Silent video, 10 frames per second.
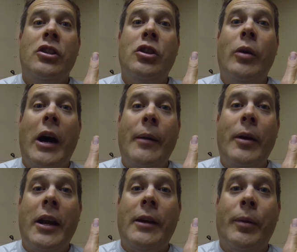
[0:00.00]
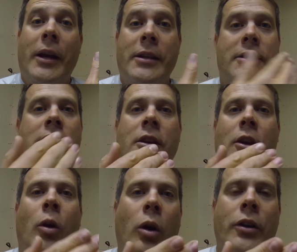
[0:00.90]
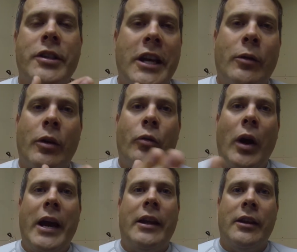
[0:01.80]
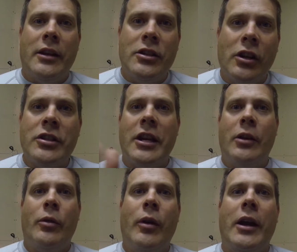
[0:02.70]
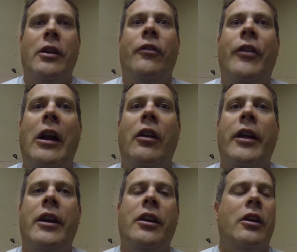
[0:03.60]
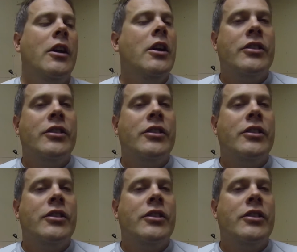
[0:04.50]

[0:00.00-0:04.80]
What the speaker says: to a hibernating place. Or the snake went right. The adult snake went right. They'll follow that adult.